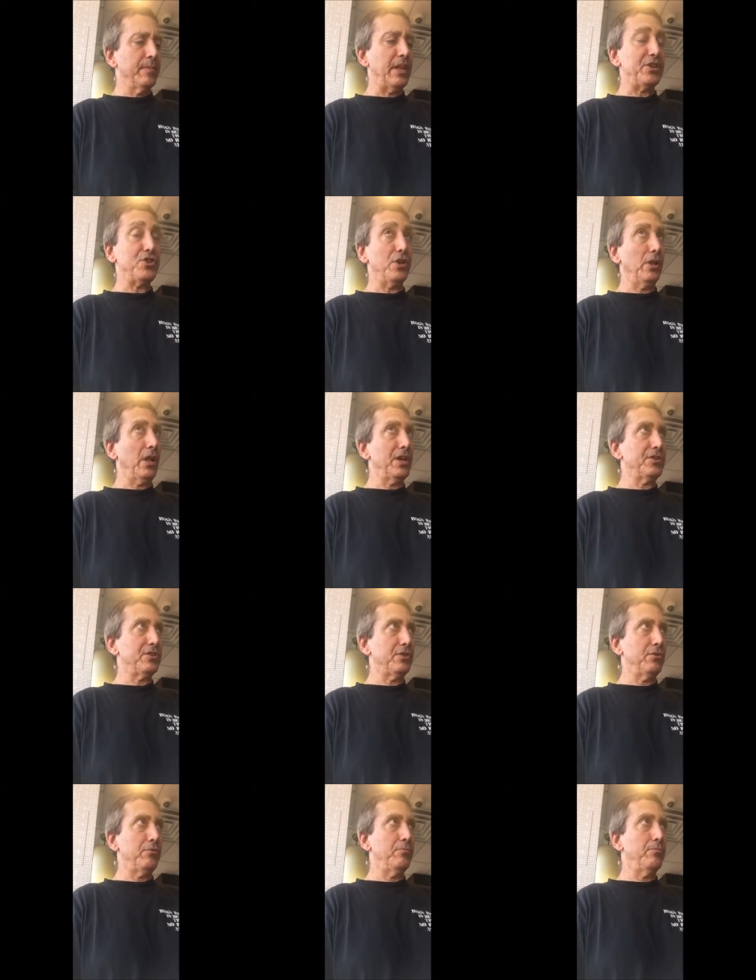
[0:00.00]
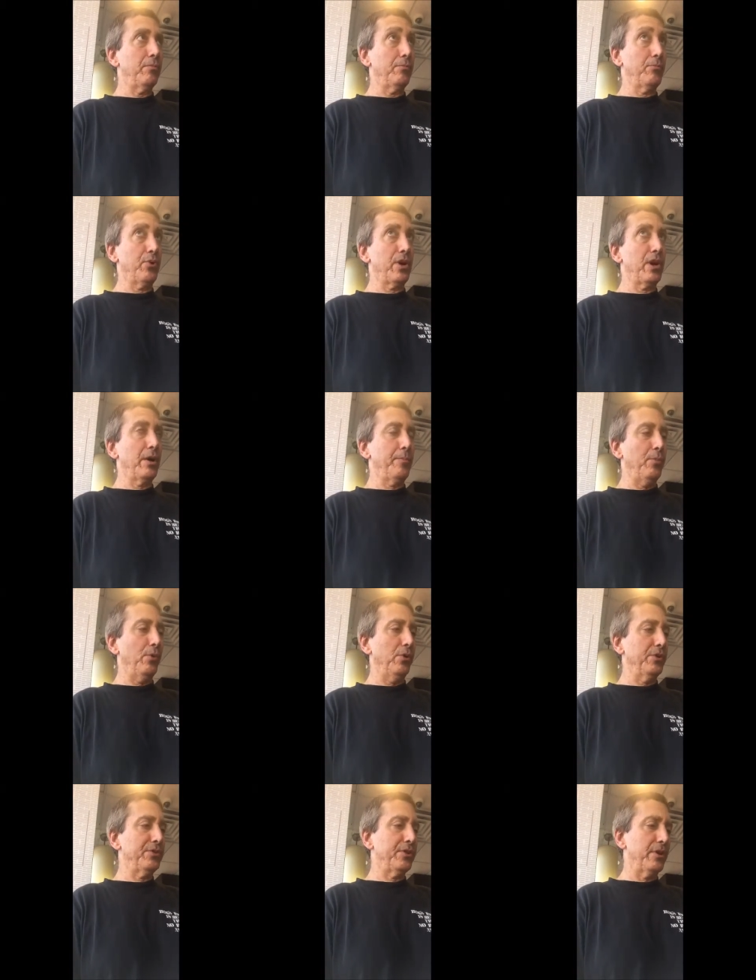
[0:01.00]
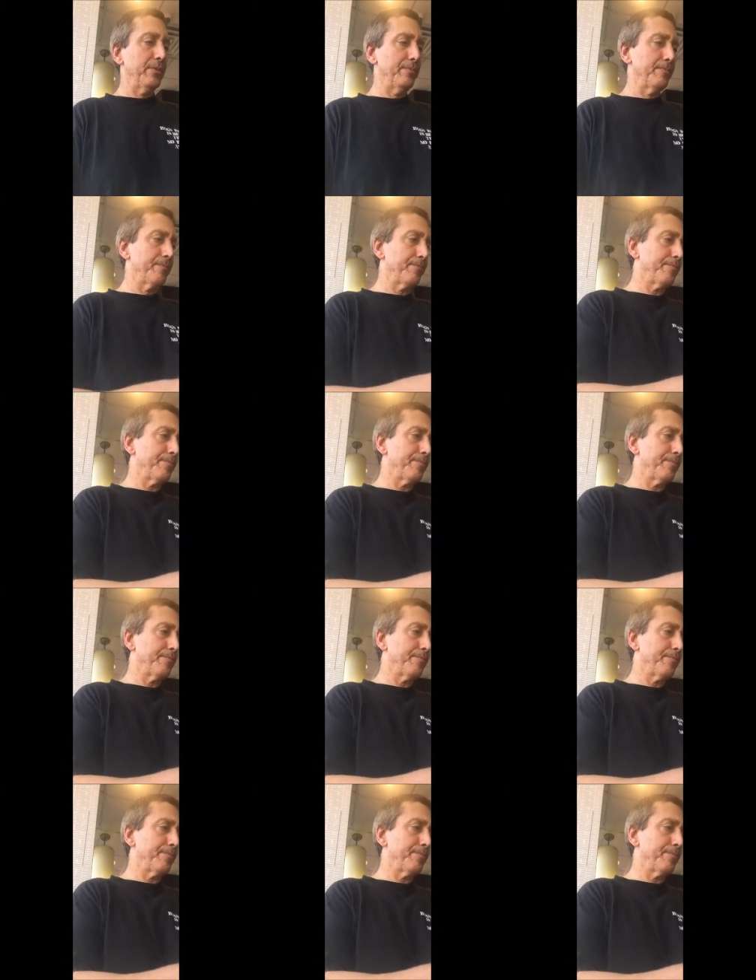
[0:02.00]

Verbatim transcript: That she likes to bring up all the time.